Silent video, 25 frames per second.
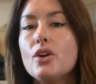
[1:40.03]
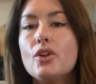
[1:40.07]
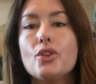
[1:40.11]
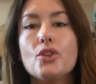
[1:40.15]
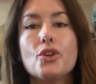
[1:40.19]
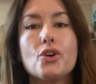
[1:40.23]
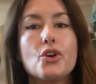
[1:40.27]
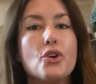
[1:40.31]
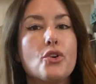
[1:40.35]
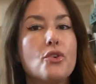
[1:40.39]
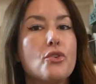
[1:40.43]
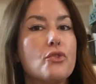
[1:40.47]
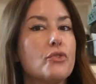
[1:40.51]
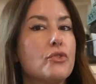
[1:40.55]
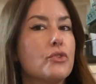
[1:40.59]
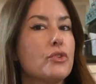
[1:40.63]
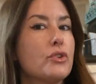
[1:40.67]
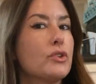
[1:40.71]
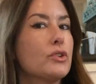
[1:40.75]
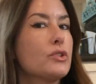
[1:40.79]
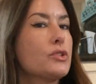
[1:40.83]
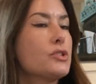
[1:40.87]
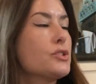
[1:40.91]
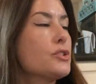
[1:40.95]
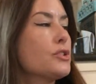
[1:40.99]
look
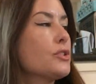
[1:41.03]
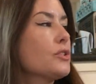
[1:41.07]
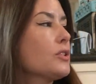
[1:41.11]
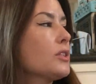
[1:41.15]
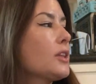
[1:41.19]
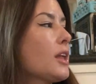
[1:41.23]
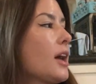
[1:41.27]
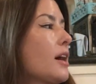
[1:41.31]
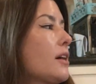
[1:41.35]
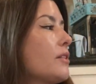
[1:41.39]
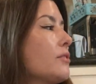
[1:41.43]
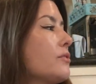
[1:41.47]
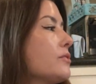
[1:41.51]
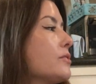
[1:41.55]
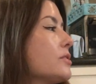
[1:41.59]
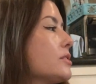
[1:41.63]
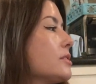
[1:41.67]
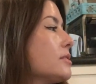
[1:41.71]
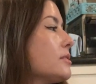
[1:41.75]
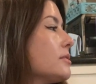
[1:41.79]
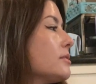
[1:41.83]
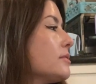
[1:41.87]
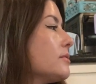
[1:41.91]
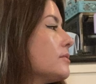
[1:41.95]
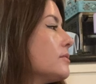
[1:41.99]
over to your left.
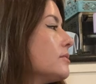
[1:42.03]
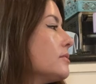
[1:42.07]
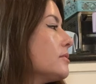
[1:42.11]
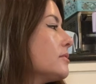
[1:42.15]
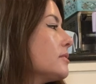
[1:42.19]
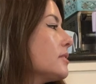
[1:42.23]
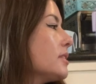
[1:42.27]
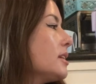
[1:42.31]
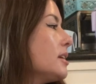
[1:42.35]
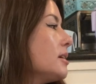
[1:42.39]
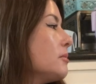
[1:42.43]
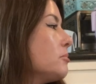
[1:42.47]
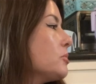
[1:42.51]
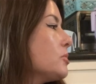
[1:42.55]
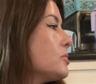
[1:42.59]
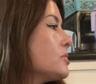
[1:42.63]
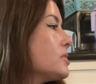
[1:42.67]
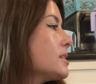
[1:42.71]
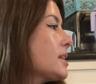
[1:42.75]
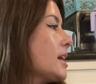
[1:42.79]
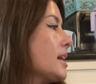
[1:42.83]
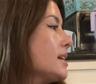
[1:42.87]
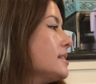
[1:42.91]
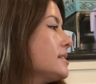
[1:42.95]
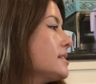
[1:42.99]
Keep those
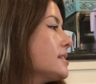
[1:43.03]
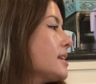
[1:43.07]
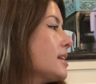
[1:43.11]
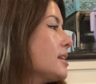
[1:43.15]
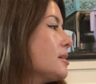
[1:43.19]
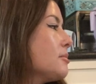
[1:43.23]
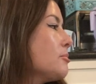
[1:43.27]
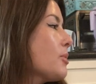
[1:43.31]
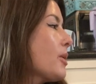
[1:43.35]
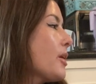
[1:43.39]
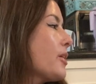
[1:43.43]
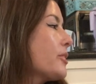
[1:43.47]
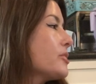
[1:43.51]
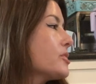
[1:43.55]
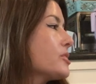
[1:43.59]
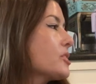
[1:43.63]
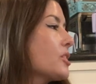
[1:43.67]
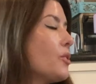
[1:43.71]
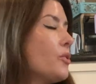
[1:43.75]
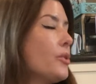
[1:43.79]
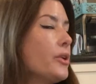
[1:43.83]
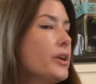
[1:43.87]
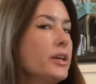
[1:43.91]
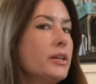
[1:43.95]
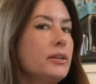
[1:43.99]
nice steady breaths
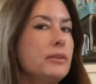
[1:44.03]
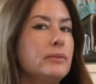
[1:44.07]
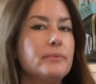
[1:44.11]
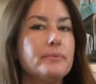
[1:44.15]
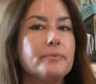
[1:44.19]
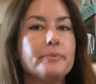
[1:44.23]
going.